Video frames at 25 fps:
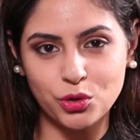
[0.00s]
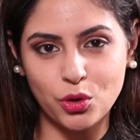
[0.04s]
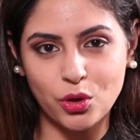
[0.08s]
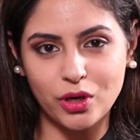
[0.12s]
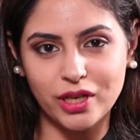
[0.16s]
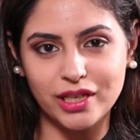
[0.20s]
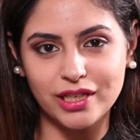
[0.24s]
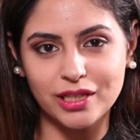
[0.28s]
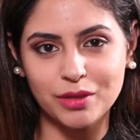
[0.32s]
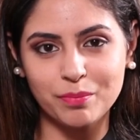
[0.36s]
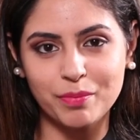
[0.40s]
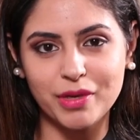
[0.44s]

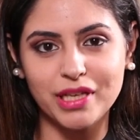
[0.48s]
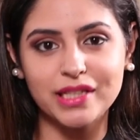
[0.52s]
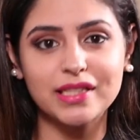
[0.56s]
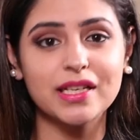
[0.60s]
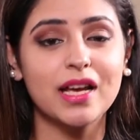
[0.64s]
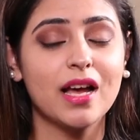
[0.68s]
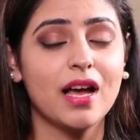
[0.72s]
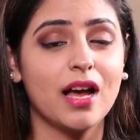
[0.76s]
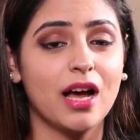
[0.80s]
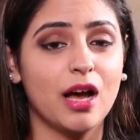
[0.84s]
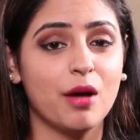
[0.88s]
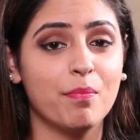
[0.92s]
talk a little
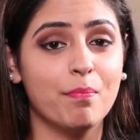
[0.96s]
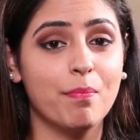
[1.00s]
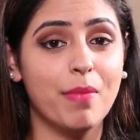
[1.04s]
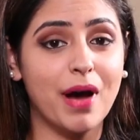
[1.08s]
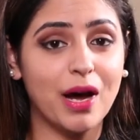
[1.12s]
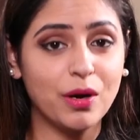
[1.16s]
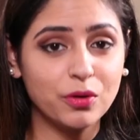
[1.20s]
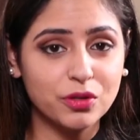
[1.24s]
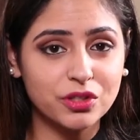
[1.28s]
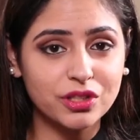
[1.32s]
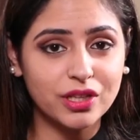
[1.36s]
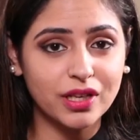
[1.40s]
bit
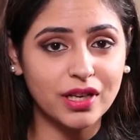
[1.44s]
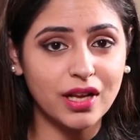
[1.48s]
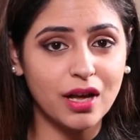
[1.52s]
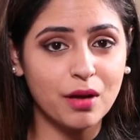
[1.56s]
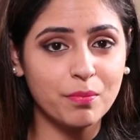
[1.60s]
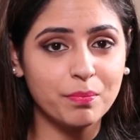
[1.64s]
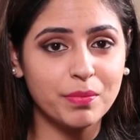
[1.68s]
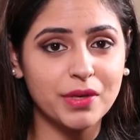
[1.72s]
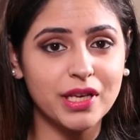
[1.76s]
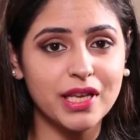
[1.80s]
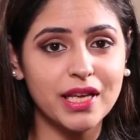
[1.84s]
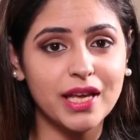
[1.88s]
about the
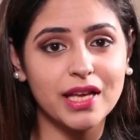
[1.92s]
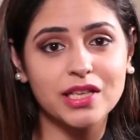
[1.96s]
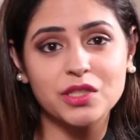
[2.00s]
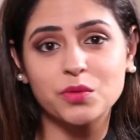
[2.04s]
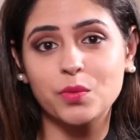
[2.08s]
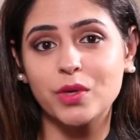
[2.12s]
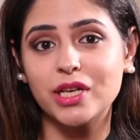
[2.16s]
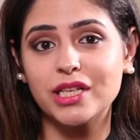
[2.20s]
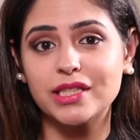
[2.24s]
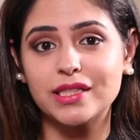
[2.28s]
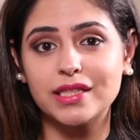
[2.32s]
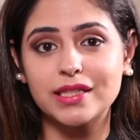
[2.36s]
company
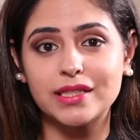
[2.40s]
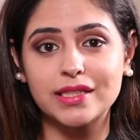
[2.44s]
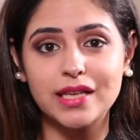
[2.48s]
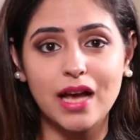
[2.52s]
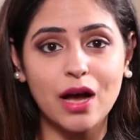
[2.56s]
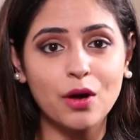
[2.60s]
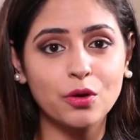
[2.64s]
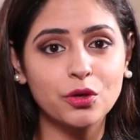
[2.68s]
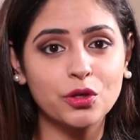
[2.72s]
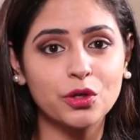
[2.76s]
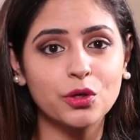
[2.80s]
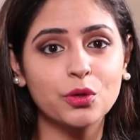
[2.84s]
as well as
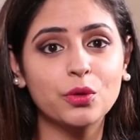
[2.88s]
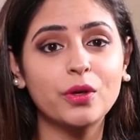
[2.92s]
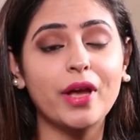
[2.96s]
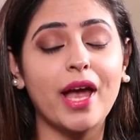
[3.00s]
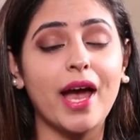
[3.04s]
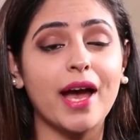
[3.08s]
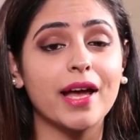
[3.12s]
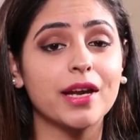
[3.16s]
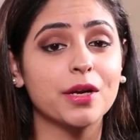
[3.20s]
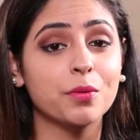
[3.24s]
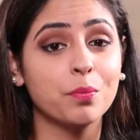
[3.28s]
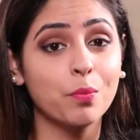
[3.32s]
its
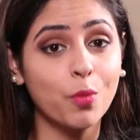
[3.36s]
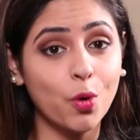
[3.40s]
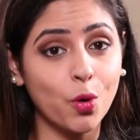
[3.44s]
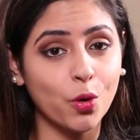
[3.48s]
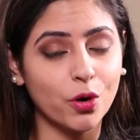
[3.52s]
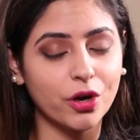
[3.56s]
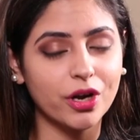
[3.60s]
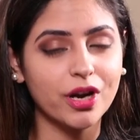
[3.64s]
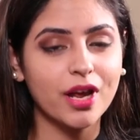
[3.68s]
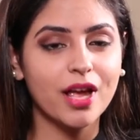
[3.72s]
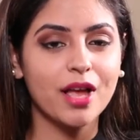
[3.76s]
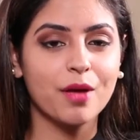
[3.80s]
outlook and
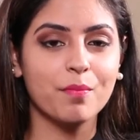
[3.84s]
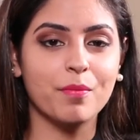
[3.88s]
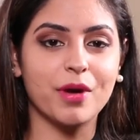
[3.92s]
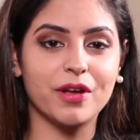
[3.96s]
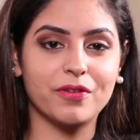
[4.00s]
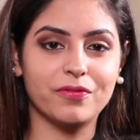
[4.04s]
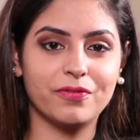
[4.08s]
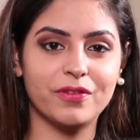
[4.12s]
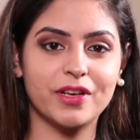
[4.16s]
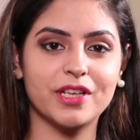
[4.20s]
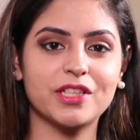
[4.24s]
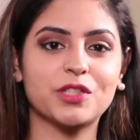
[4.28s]
more,
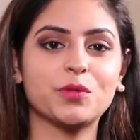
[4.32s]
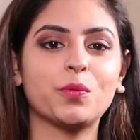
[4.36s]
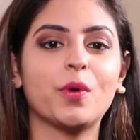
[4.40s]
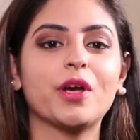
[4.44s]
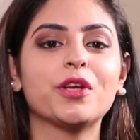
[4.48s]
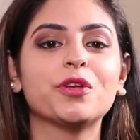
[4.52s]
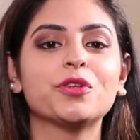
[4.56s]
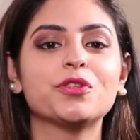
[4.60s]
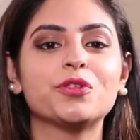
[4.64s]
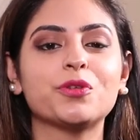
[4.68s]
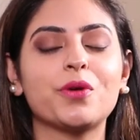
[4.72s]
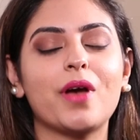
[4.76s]
but first,
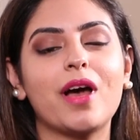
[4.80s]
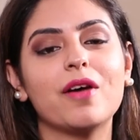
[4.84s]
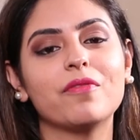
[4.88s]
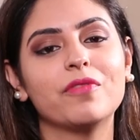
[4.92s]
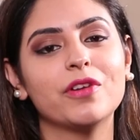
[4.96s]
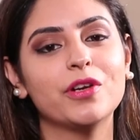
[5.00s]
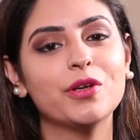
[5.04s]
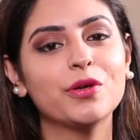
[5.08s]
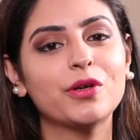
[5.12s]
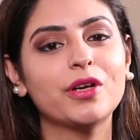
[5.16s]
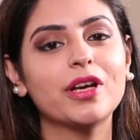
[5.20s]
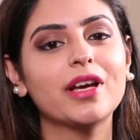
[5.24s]
why don't you
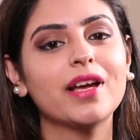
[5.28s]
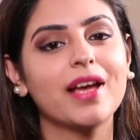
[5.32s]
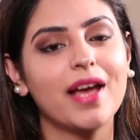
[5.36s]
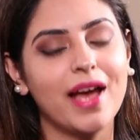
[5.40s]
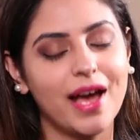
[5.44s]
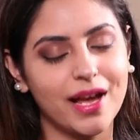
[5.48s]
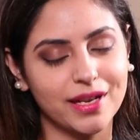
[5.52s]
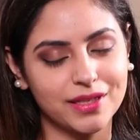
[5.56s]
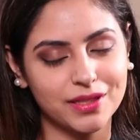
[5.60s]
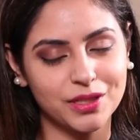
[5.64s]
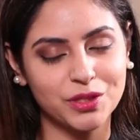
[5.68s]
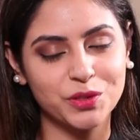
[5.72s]
have a look
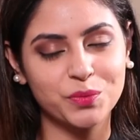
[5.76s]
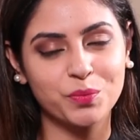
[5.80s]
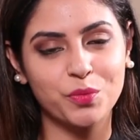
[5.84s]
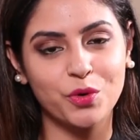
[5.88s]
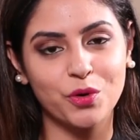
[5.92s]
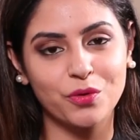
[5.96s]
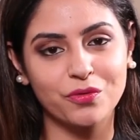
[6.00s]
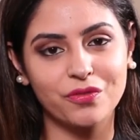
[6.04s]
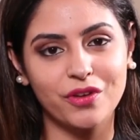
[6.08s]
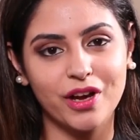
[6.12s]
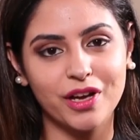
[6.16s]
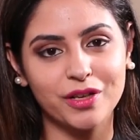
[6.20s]
at his
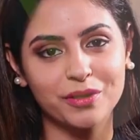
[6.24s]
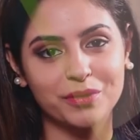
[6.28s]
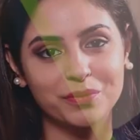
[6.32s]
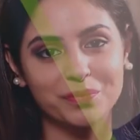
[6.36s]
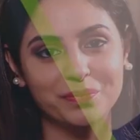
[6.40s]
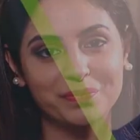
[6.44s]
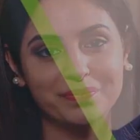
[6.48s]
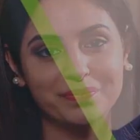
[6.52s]
profile?